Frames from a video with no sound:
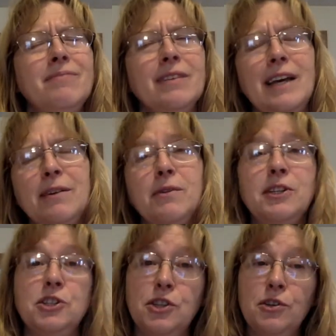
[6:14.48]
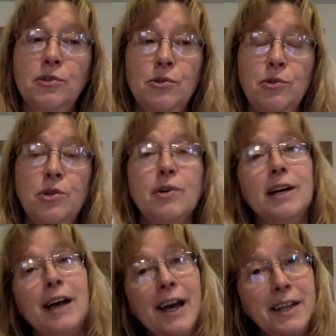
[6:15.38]
like with the 2, you could
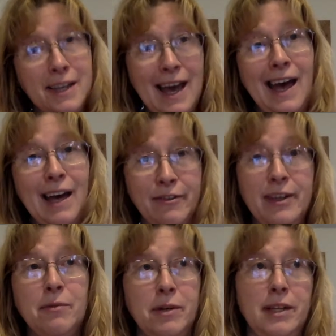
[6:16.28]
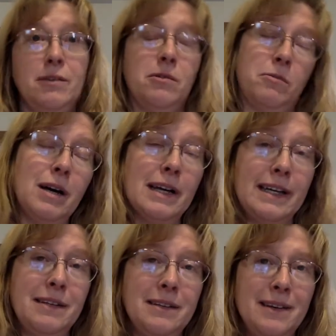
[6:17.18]
cut it in half and it would equal 1.
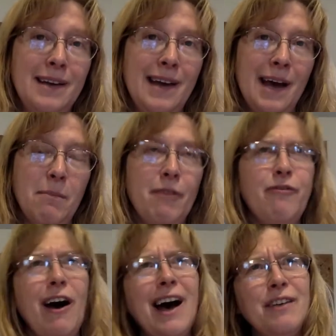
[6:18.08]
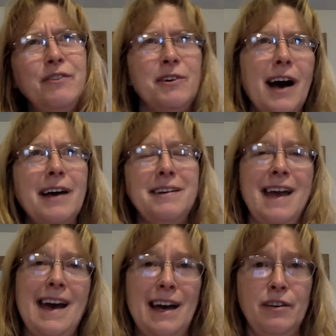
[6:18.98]
But 5, you cut in
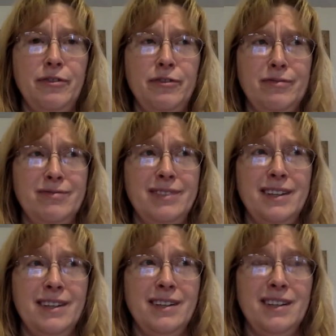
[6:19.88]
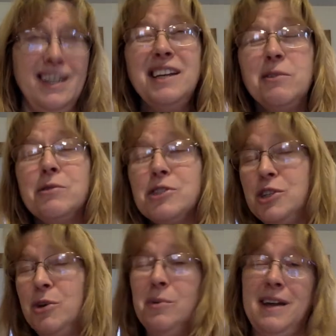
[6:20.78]
half, it equals
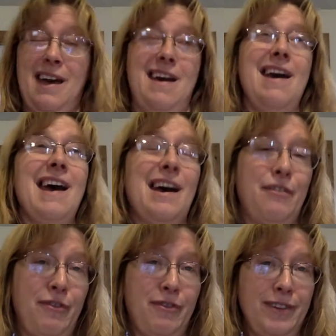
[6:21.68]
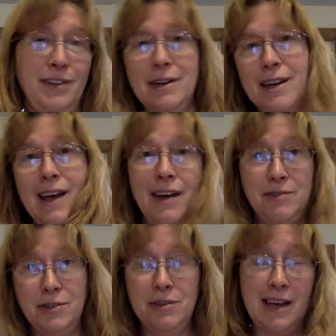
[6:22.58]
2.5. And you can't have
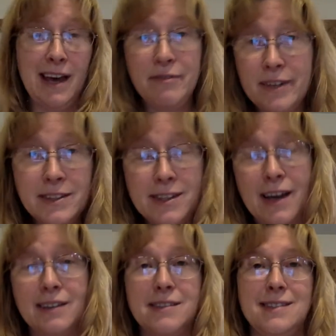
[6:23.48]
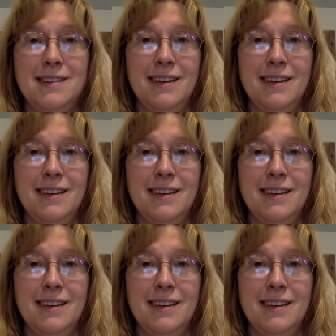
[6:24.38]
2.5 insects.